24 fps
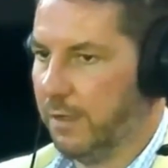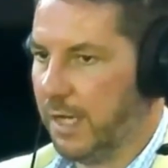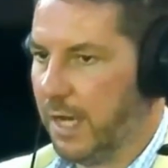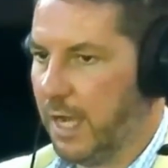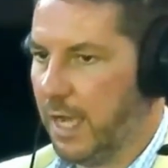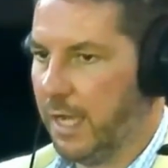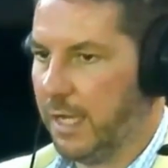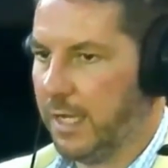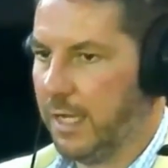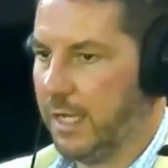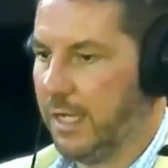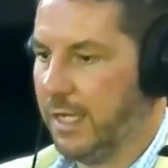
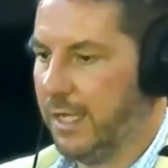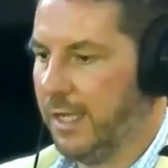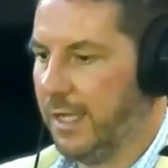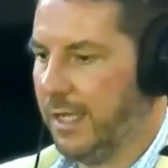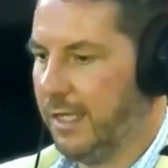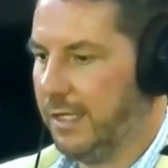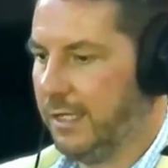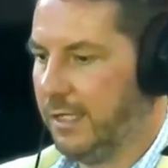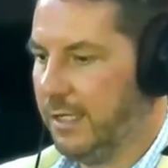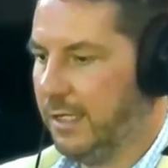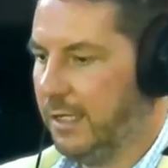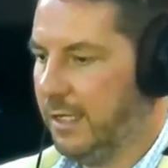Very high
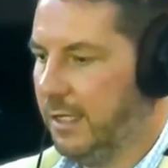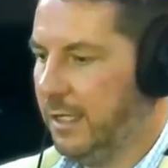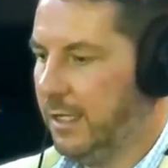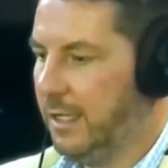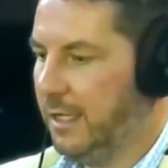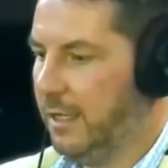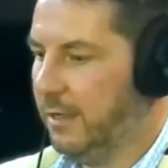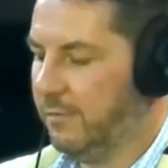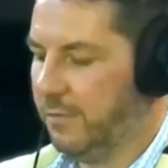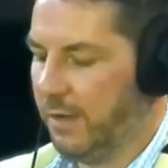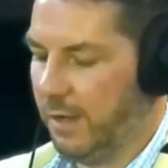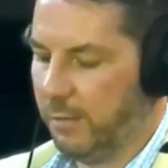end.
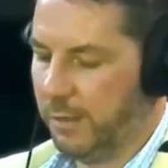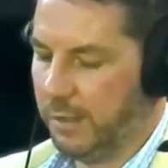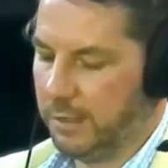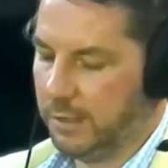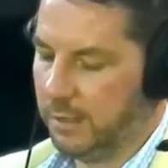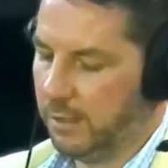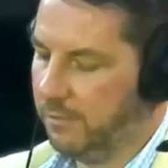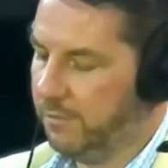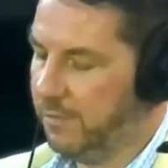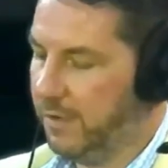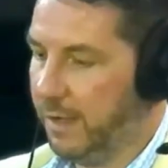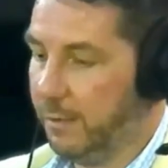If I
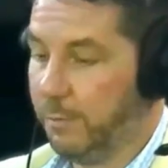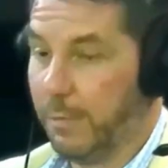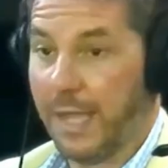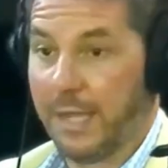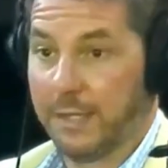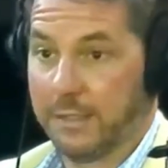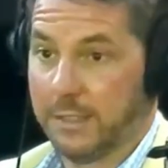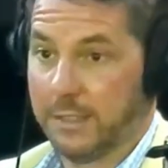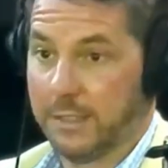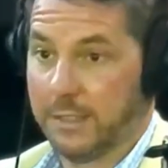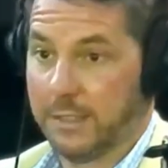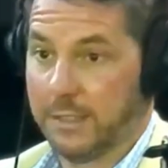wanted to go find
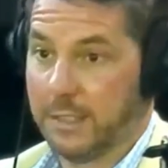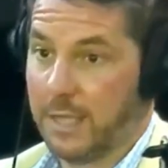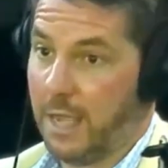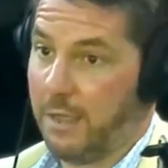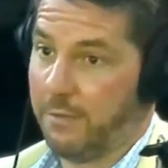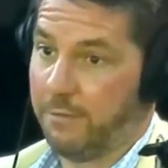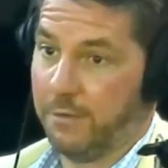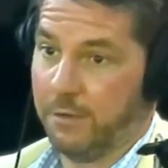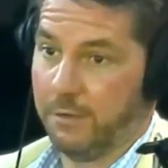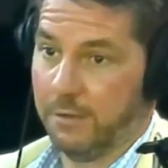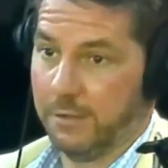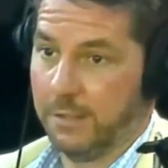Matt
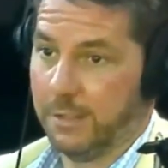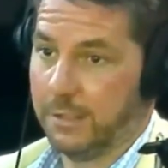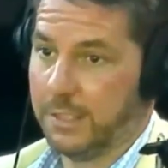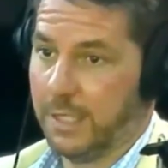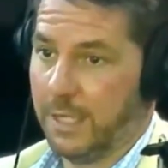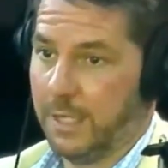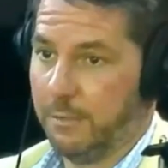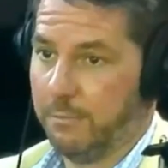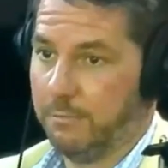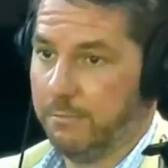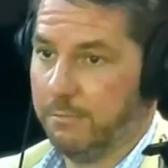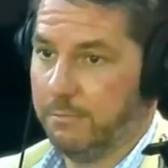Stafford at the
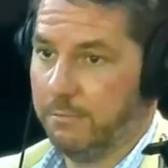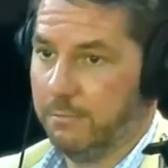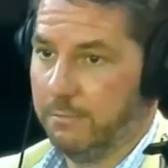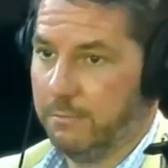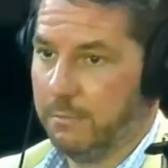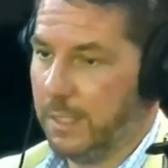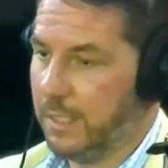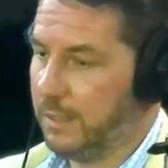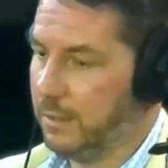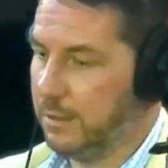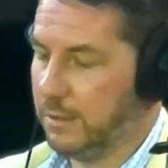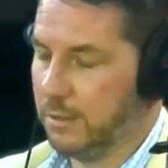time,
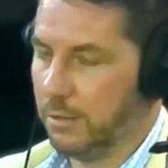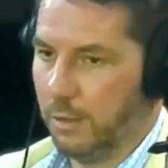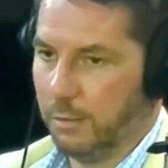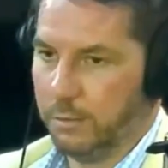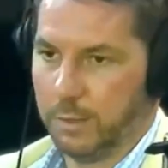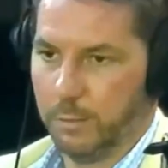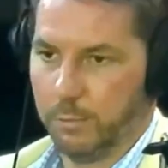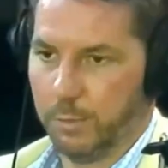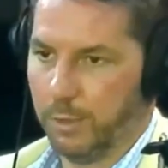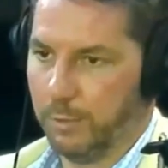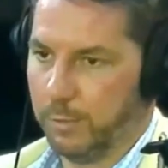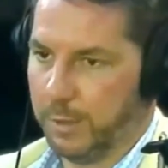I'd just go to
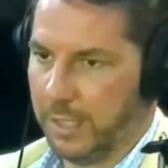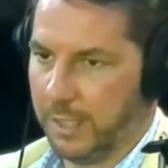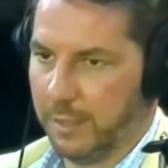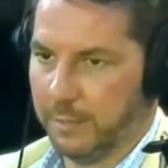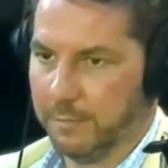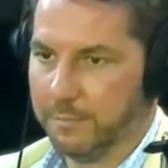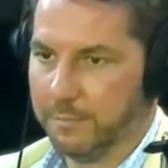Birmingham.